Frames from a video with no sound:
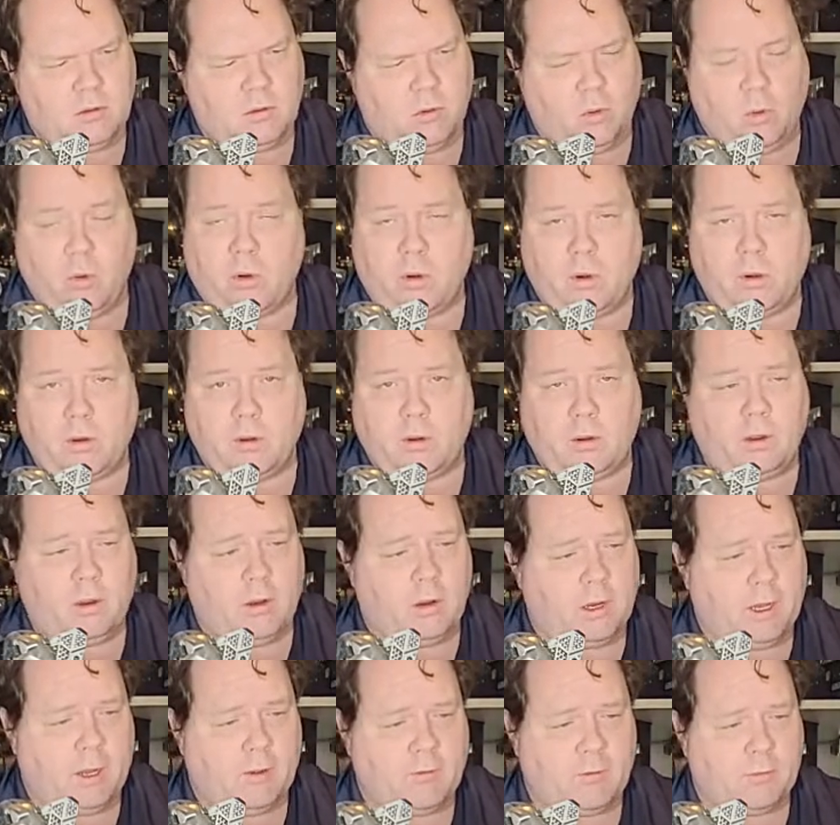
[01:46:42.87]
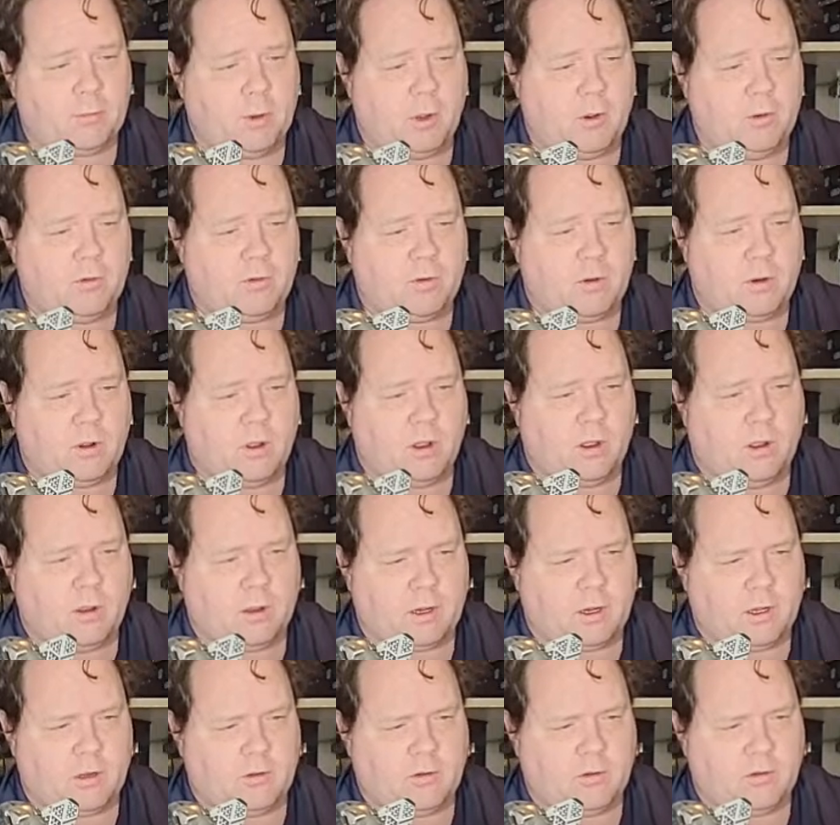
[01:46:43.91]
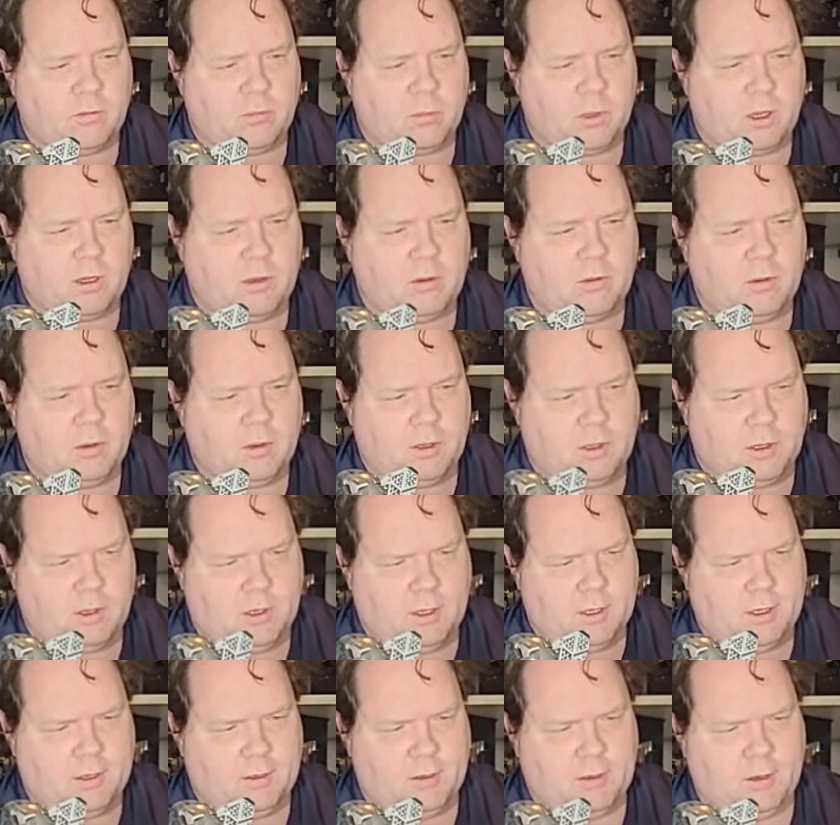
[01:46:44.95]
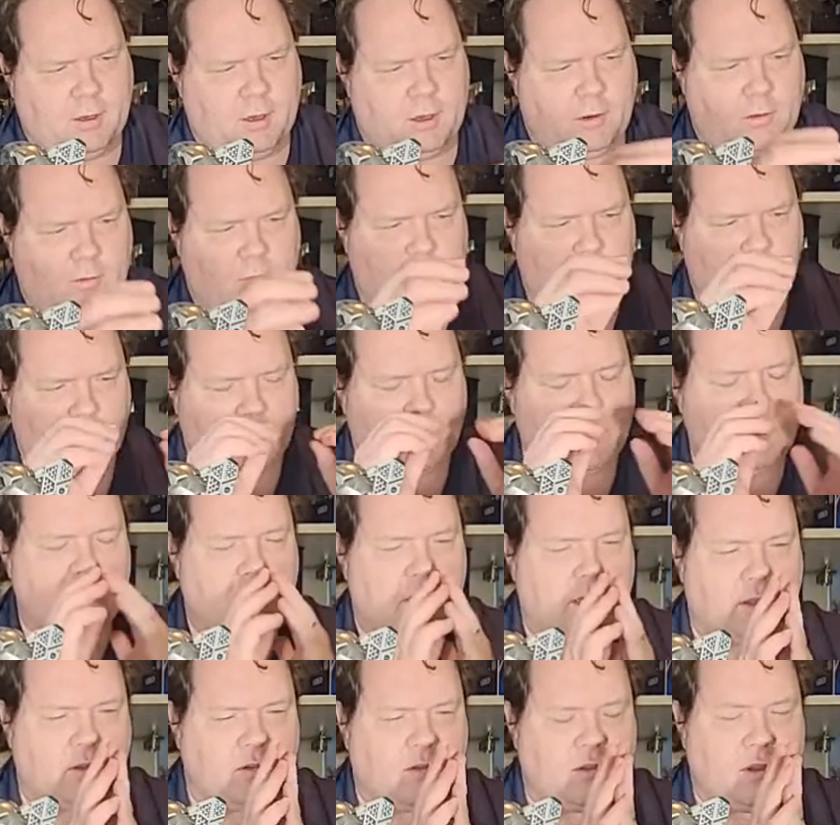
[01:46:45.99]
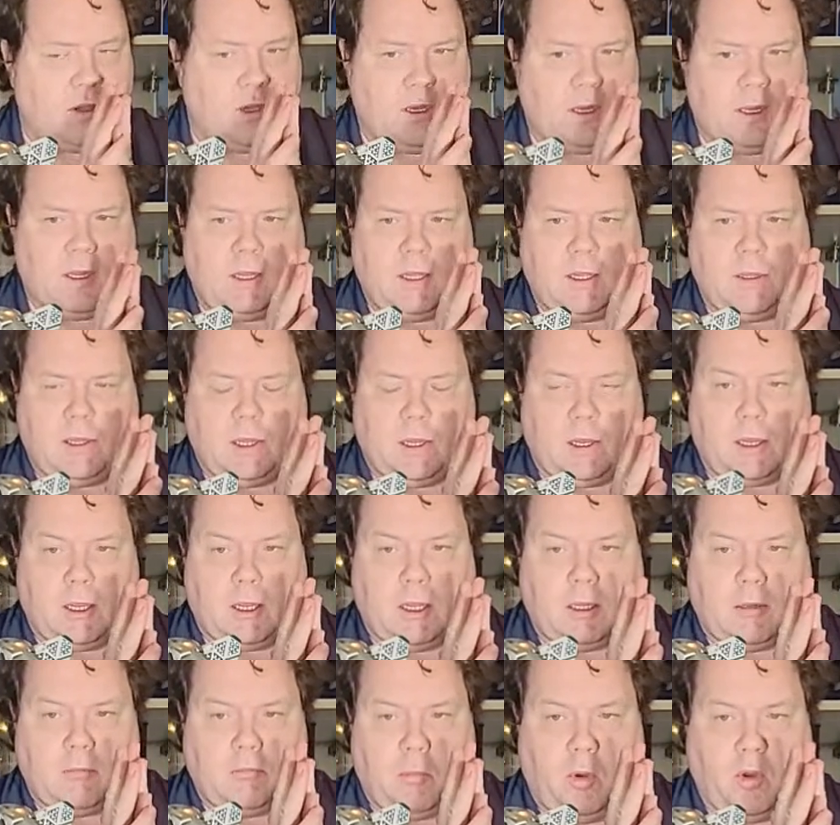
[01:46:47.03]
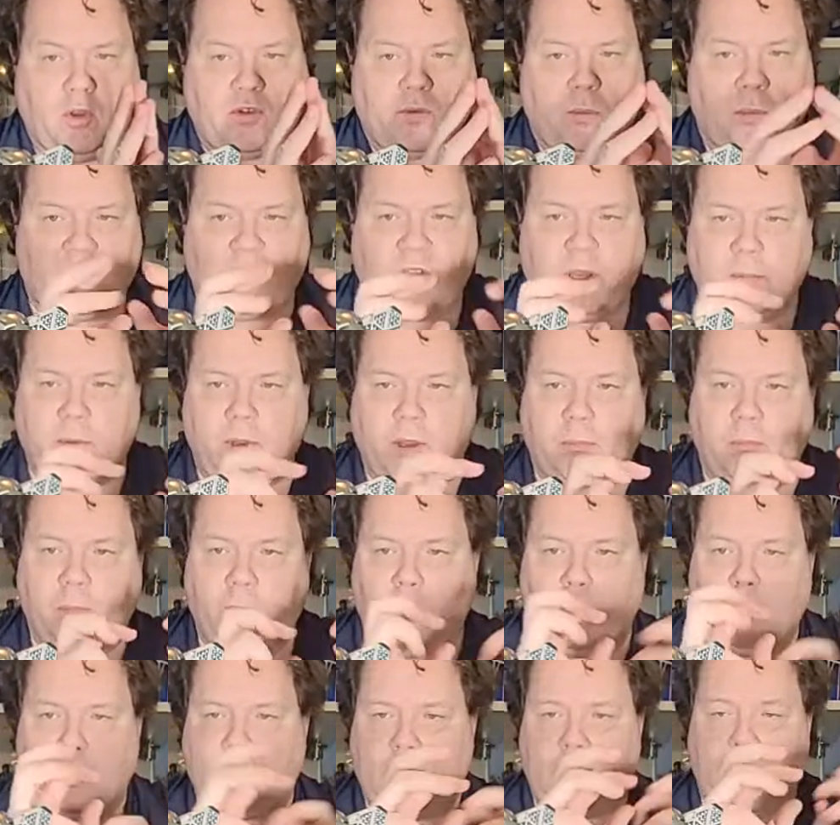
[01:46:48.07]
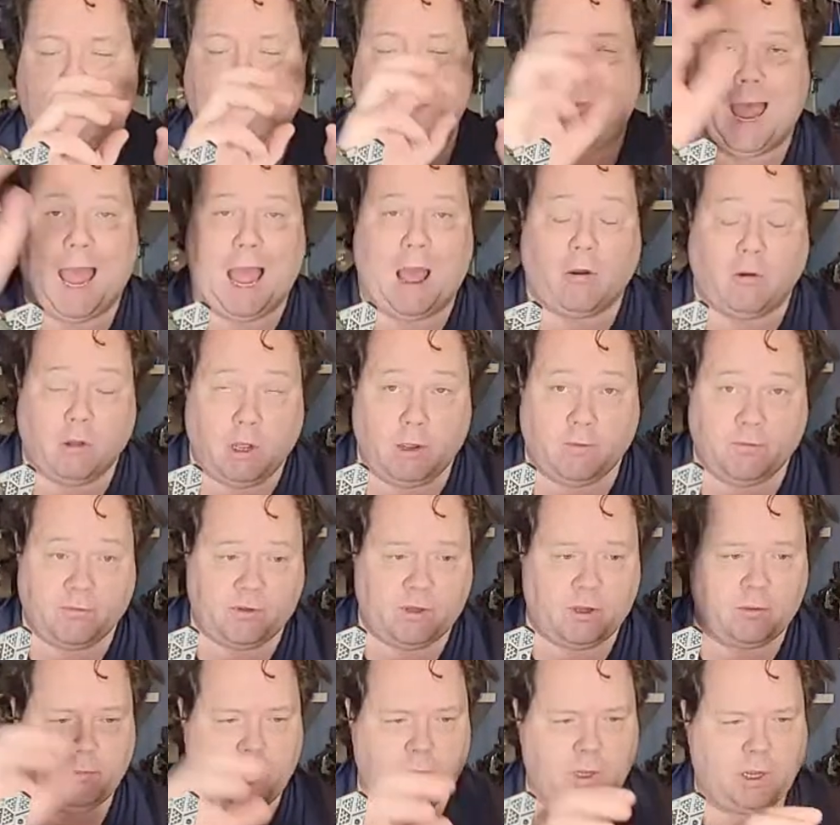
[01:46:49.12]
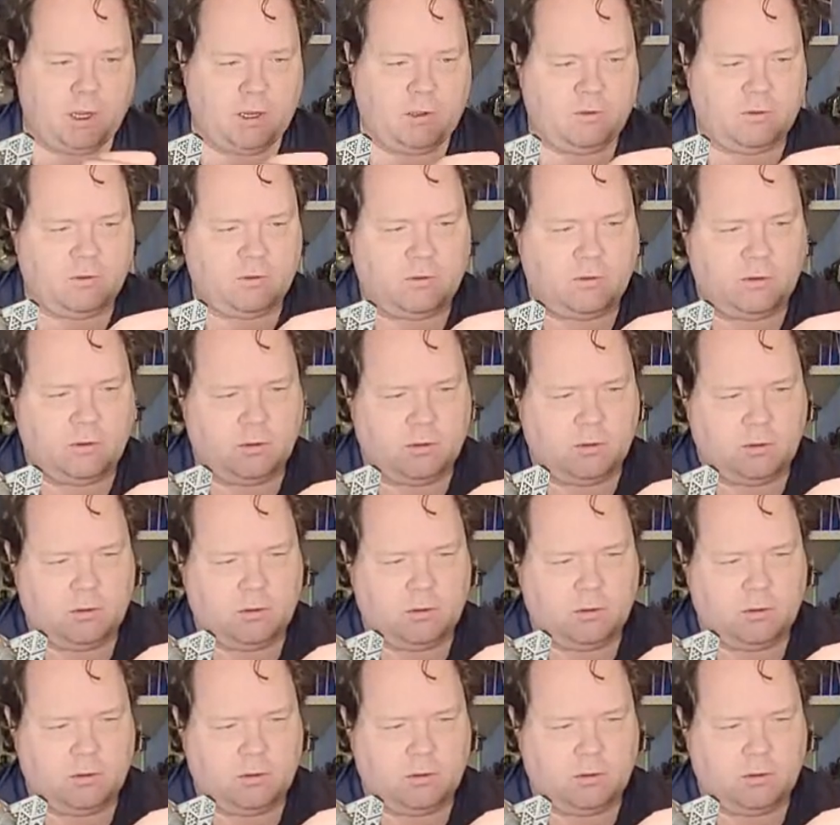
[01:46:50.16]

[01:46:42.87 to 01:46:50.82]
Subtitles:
Or you don't have to pose it at all. It could just be, you know, because most of them seem to come out of someplace.